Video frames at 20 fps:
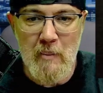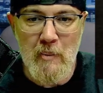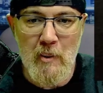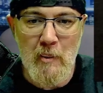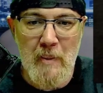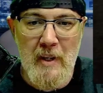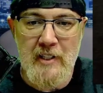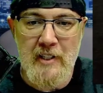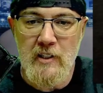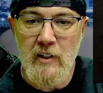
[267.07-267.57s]
But
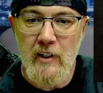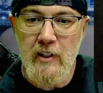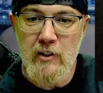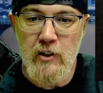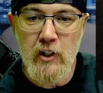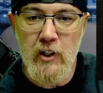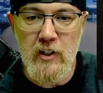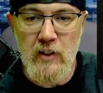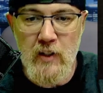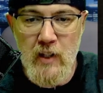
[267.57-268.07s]
basically, as
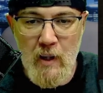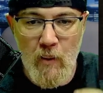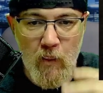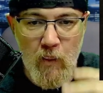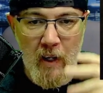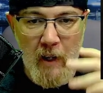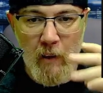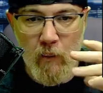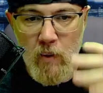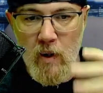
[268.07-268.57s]
you can see,
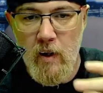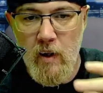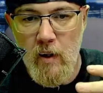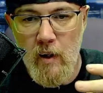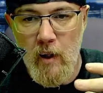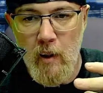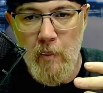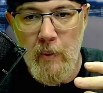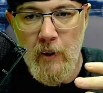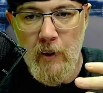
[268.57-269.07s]
when I run
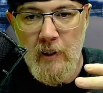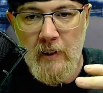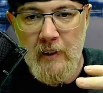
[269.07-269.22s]
up,